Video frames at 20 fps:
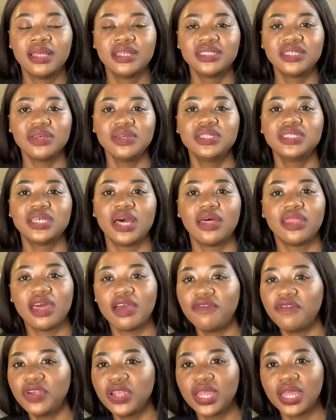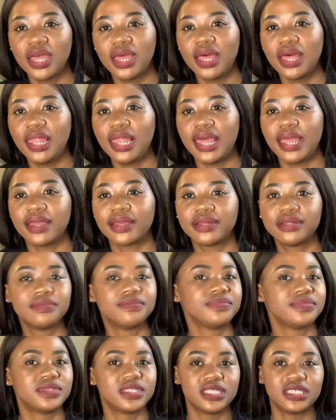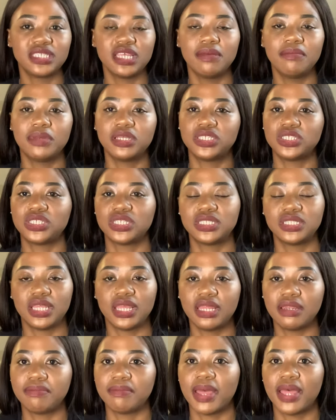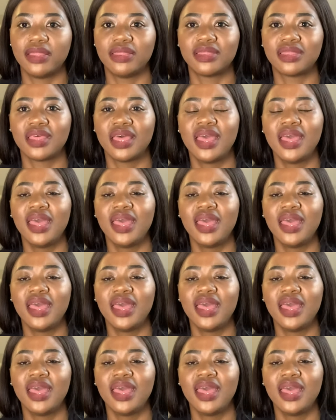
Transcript: so in South Africa, like December is just the end month.